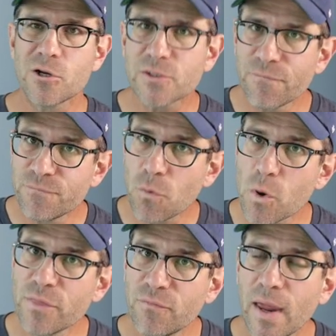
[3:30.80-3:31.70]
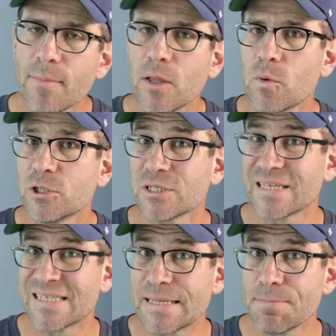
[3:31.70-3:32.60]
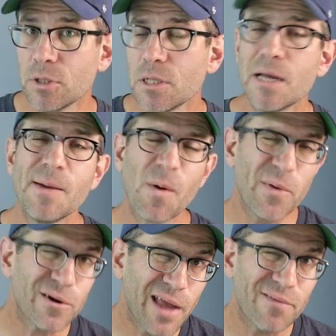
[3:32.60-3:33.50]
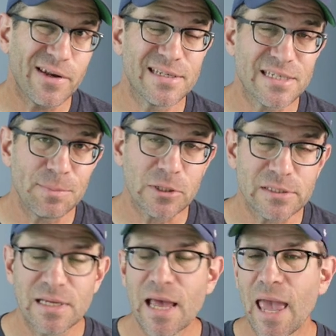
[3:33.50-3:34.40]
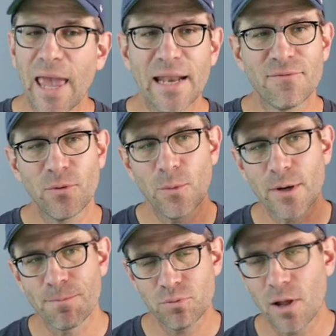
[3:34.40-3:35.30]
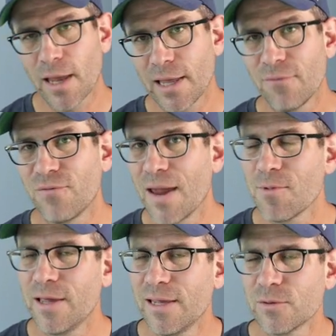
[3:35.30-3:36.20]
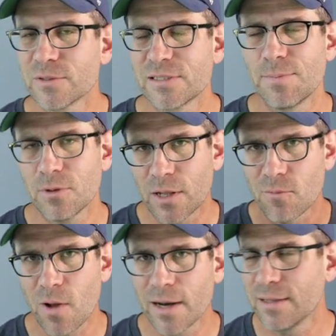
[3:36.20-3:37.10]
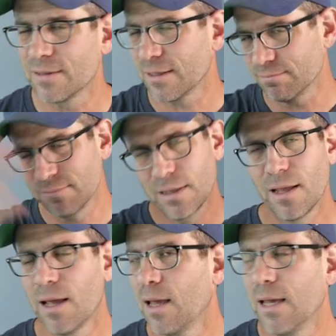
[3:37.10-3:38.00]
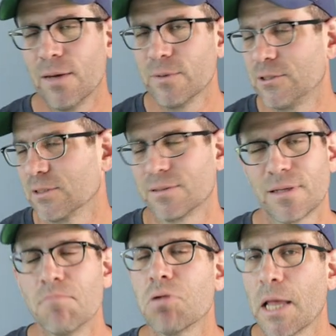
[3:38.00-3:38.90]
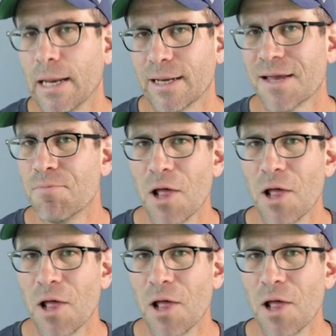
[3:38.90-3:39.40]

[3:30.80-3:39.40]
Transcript: There's a fourth family, which is a symbol, but we don't have any symbols. And if we were to plug in family equals symbol and run it, then it would just complain and